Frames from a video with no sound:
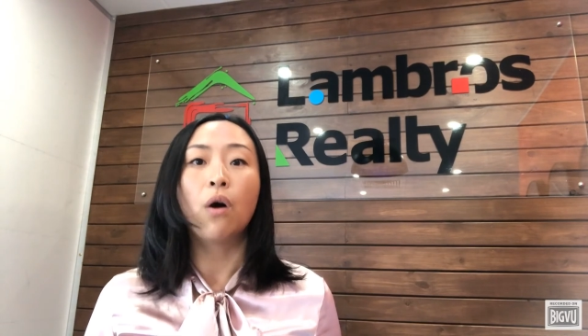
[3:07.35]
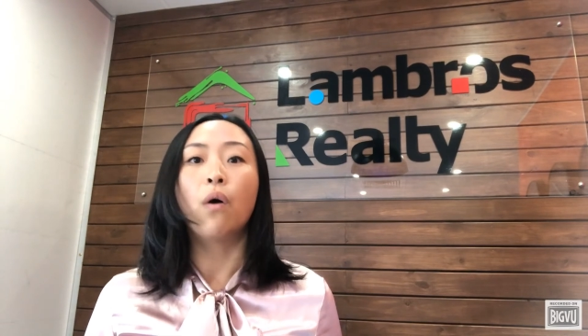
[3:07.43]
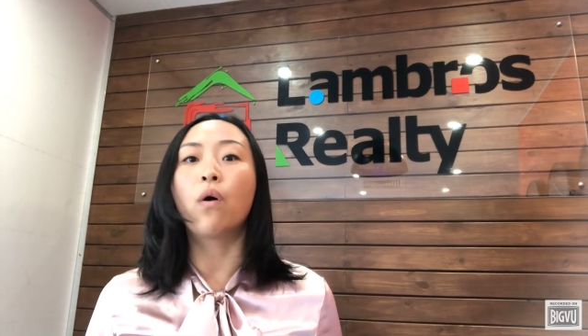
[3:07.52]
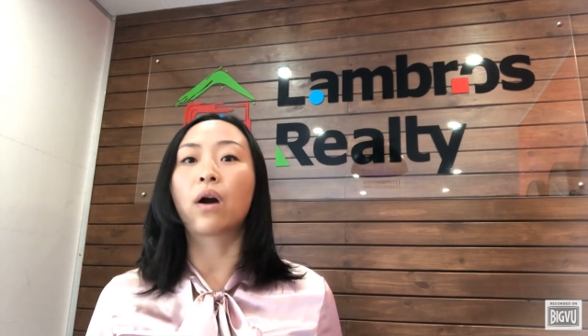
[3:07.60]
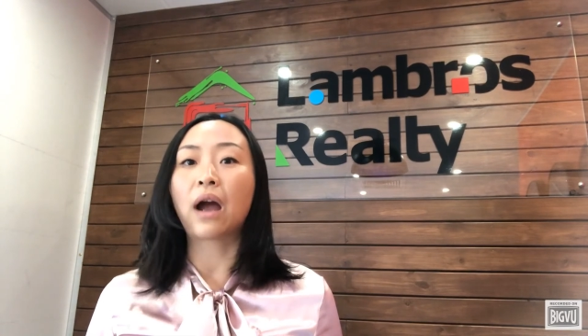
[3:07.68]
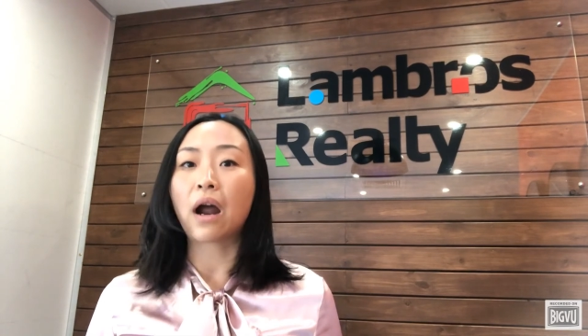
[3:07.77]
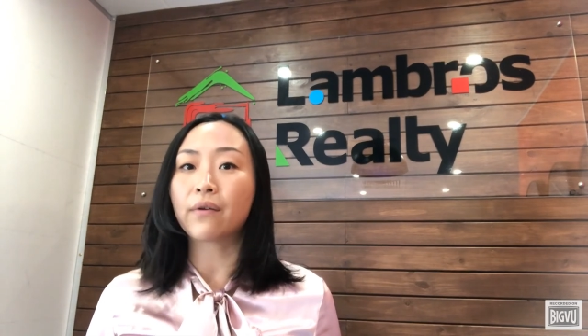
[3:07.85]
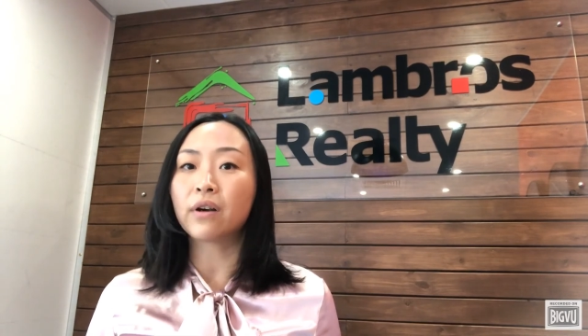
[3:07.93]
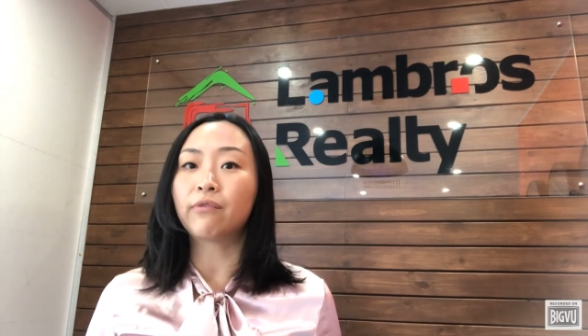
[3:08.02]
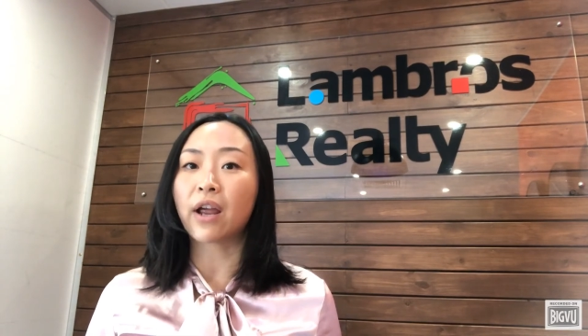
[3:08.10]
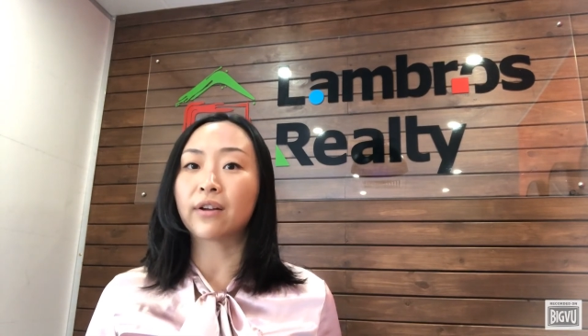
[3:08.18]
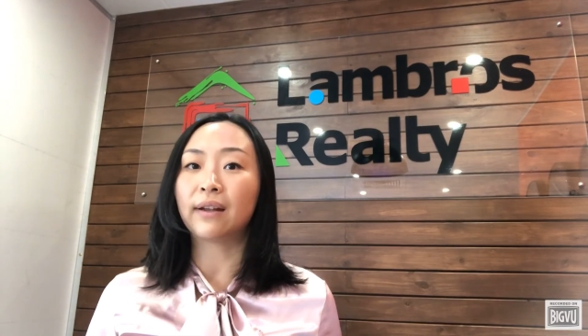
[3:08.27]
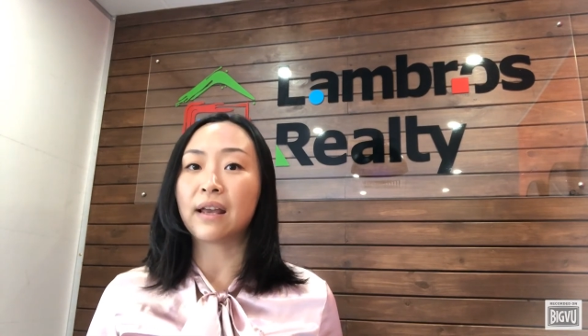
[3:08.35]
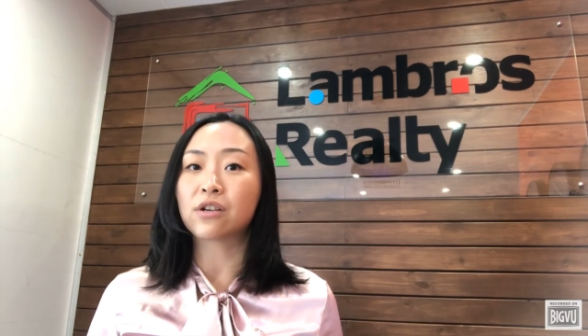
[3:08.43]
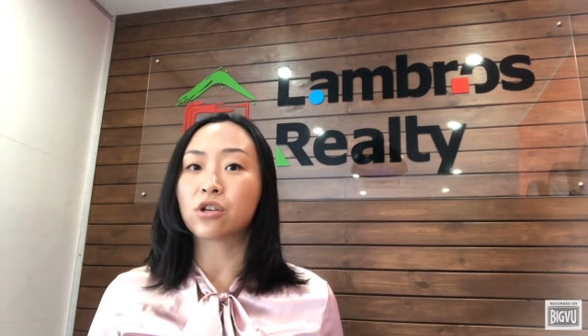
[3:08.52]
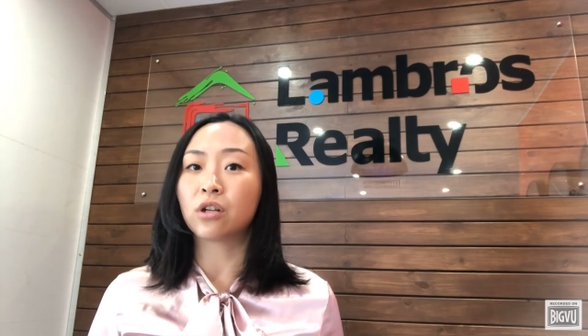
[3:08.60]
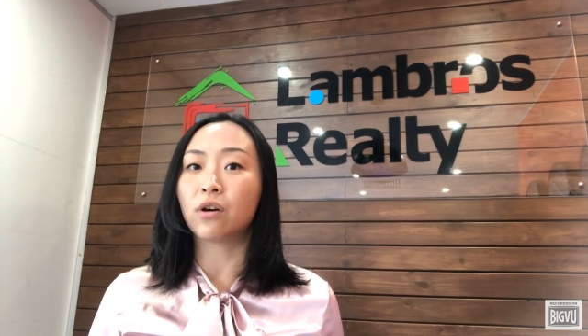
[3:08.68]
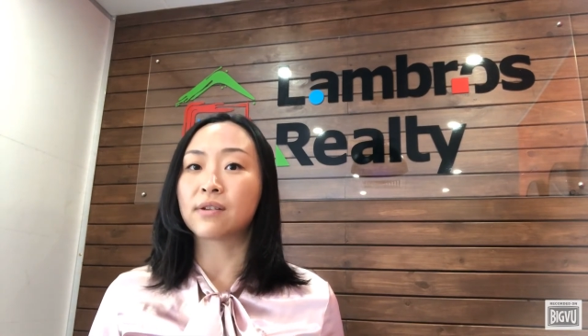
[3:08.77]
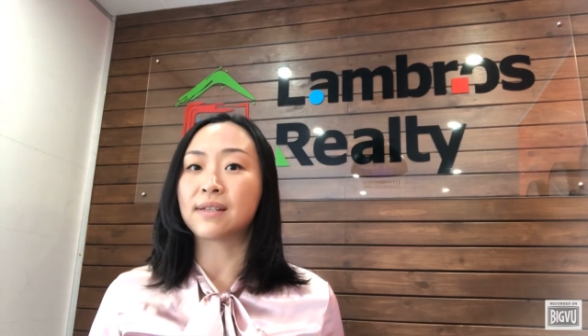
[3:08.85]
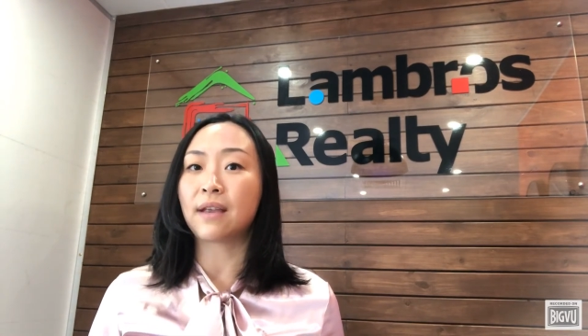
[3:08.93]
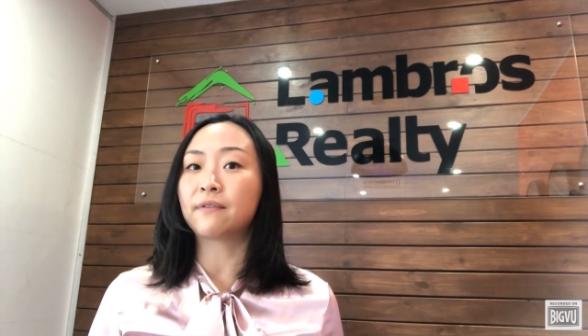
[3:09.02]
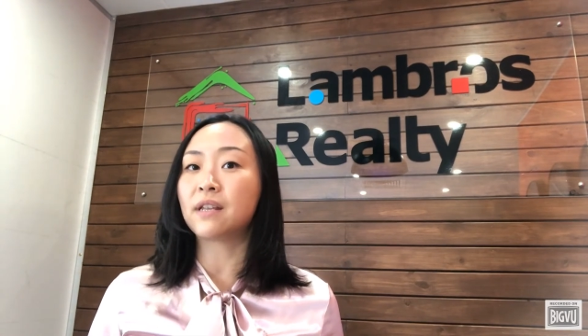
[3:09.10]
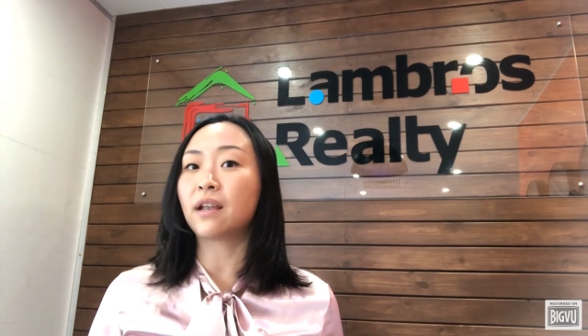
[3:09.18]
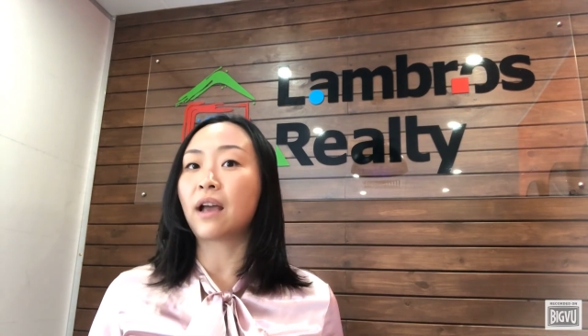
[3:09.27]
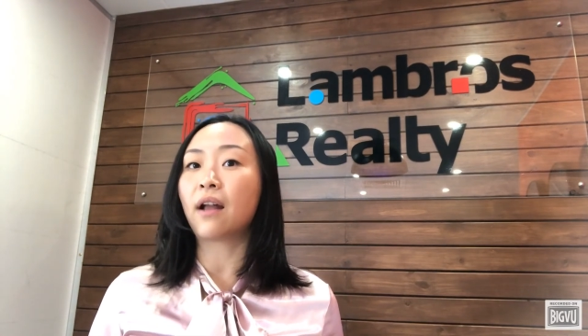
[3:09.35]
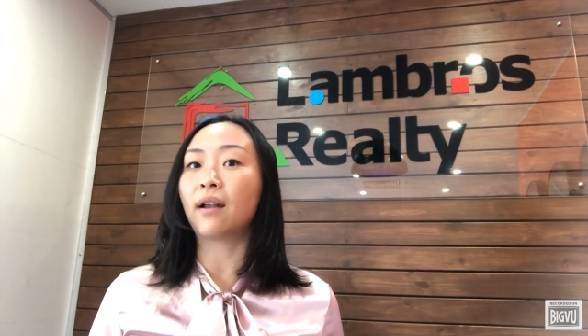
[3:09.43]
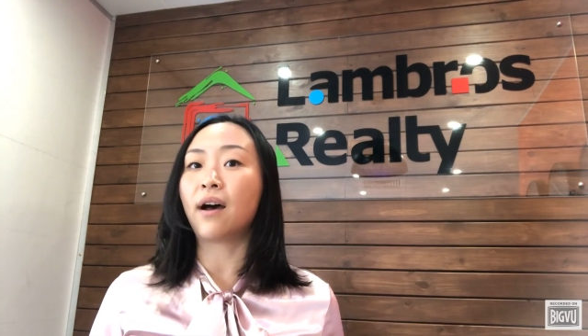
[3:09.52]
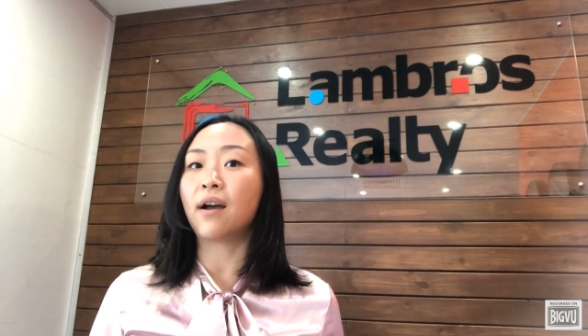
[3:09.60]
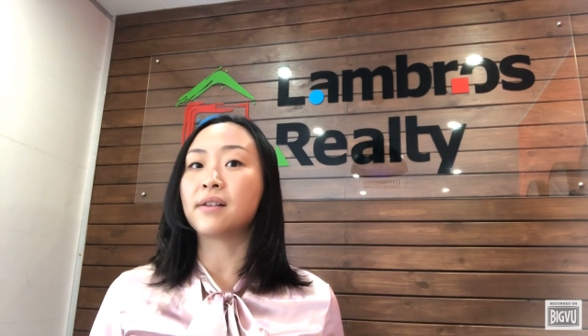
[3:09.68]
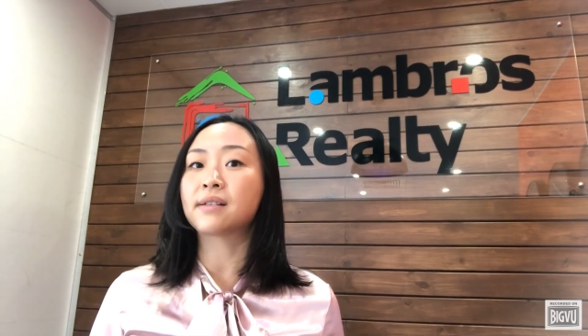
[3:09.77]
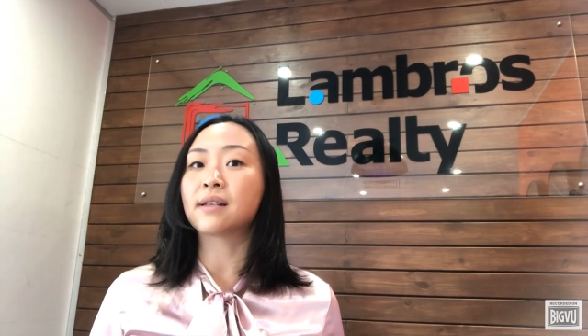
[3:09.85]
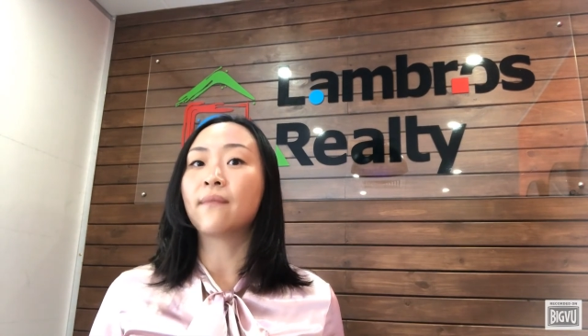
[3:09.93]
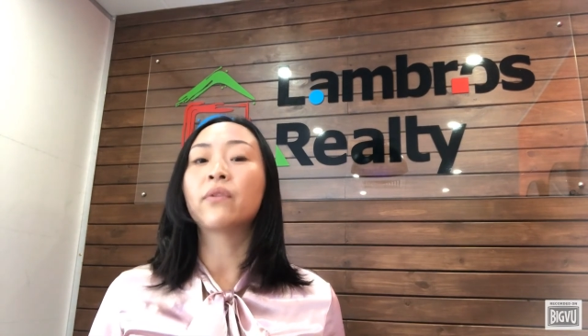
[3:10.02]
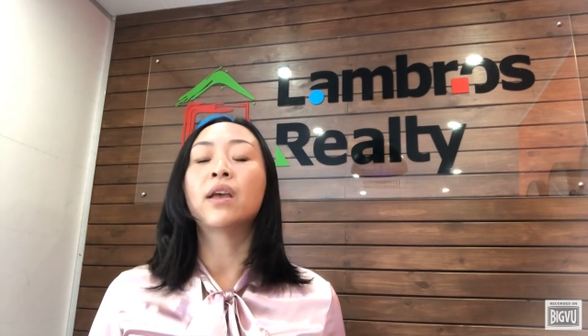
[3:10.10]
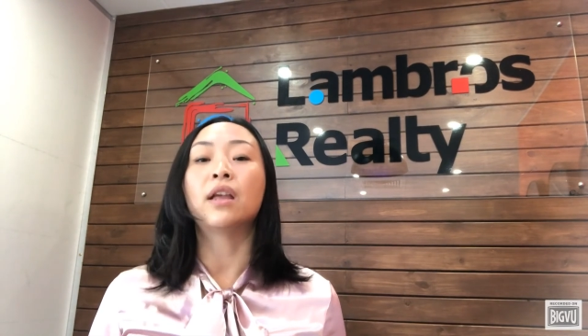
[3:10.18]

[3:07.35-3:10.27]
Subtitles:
or current regulation or safety guidelines.